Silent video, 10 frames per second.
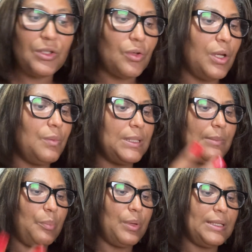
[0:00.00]
So he was
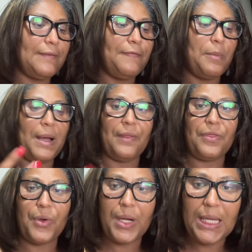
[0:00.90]
in prison for
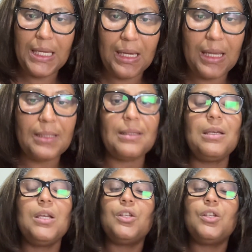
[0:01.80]
about 30 years.